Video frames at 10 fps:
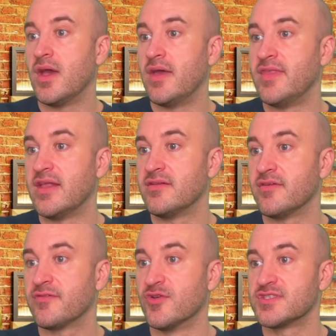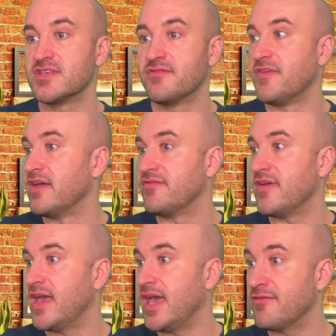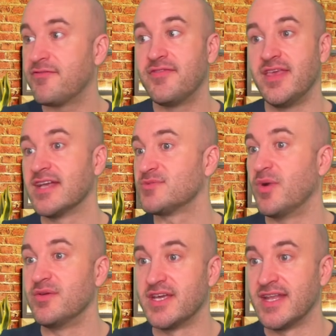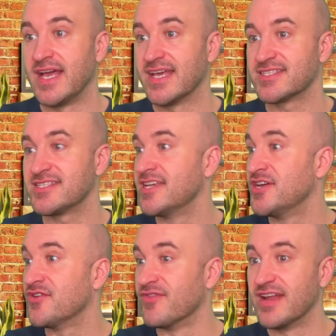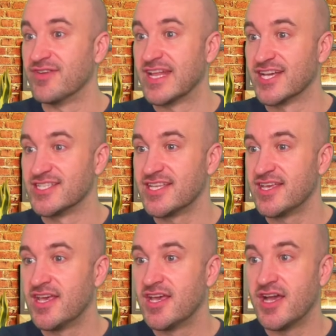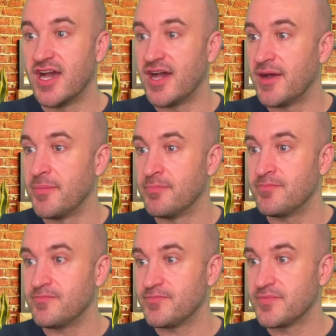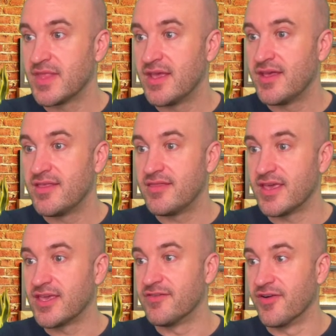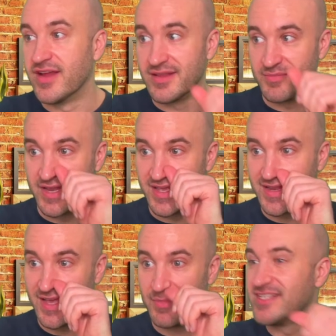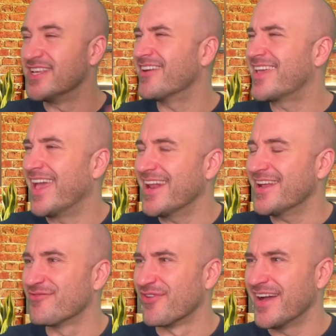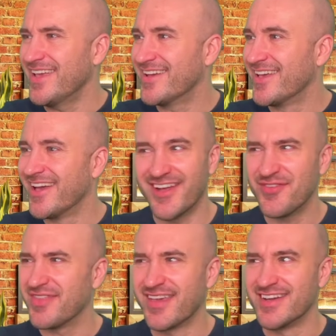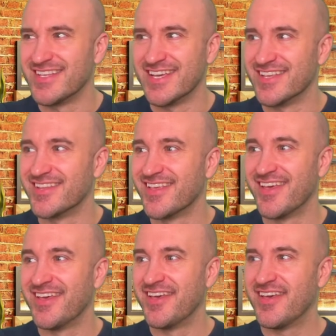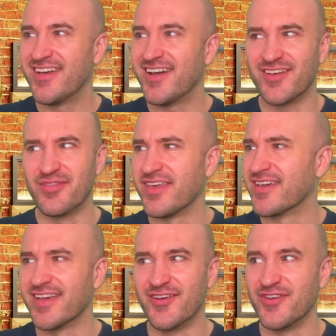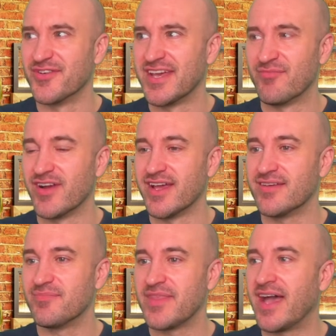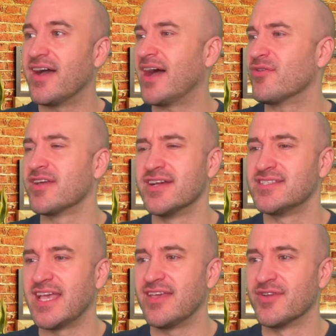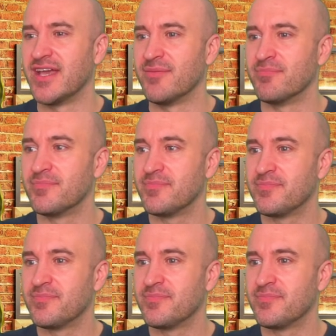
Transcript: And then, of course, 5F. Yes, well done, Alex. Really, really good. Thank you for reading my nickname. Did I get it right? I don't think I did. I don't think I got your name right. How can I say your name?